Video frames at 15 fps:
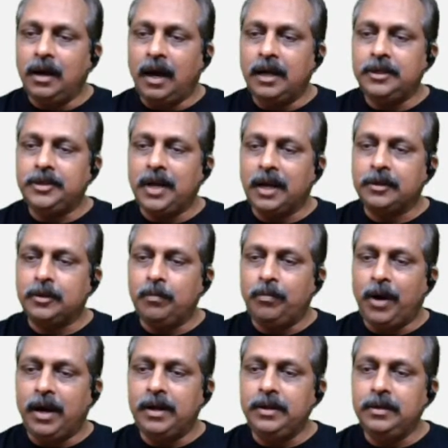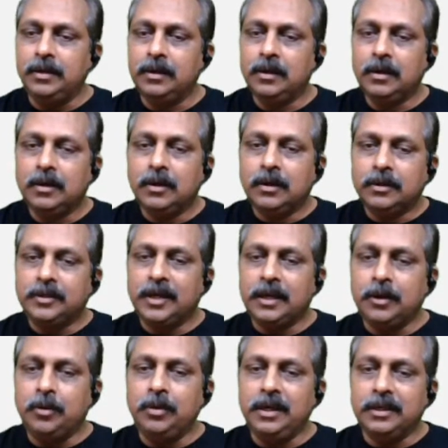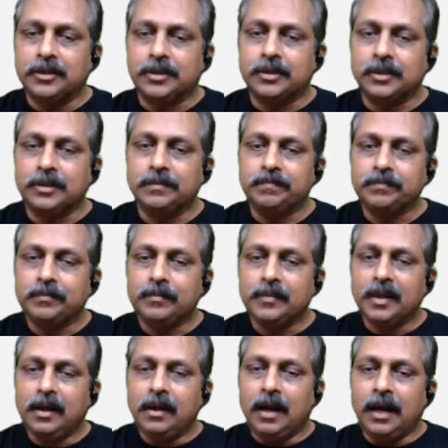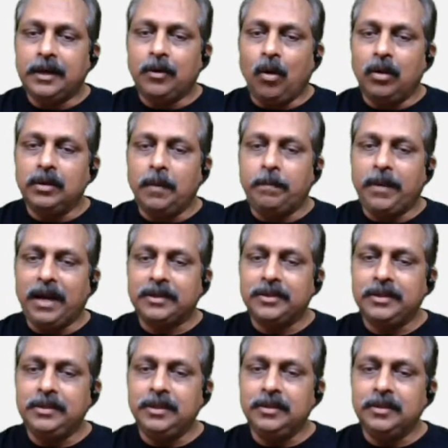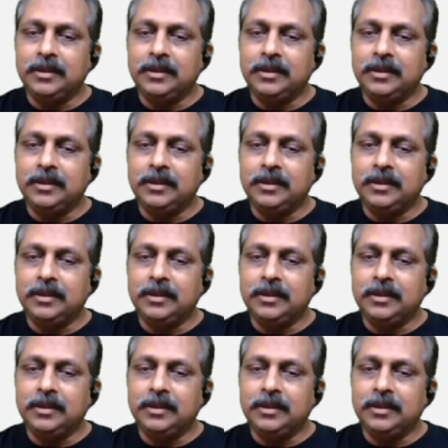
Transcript: hijacked by terrorists, and all the passengers